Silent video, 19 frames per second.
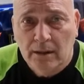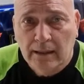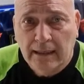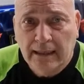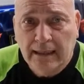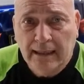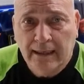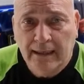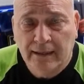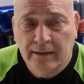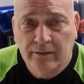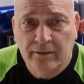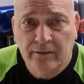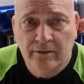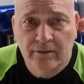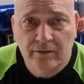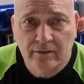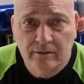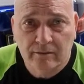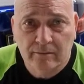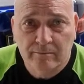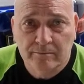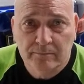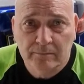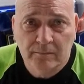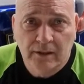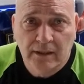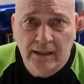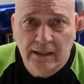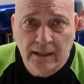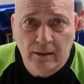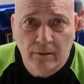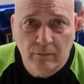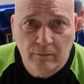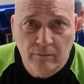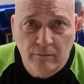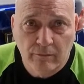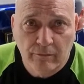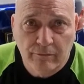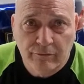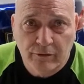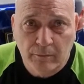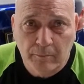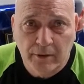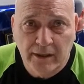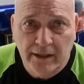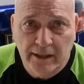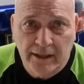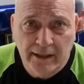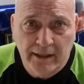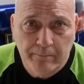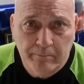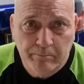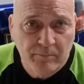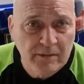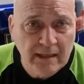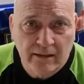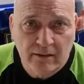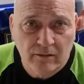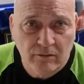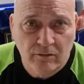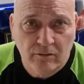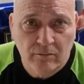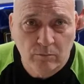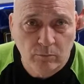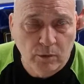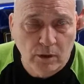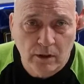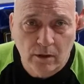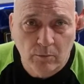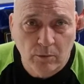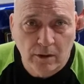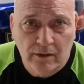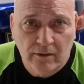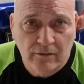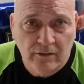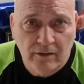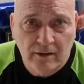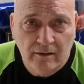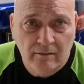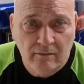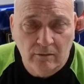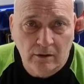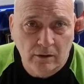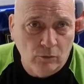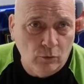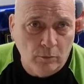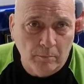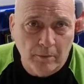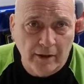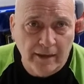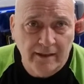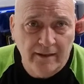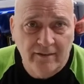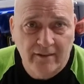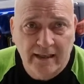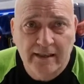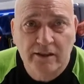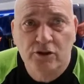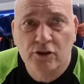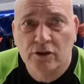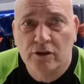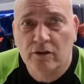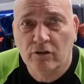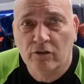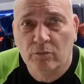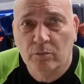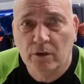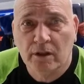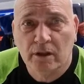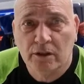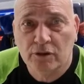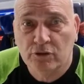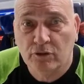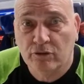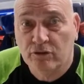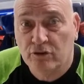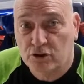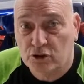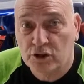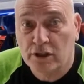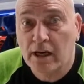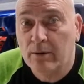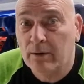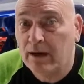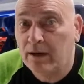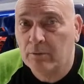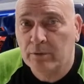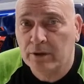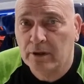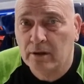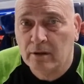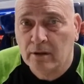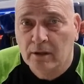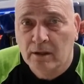and you know, for me, that's what I wanted, or my intentions were, just to show how we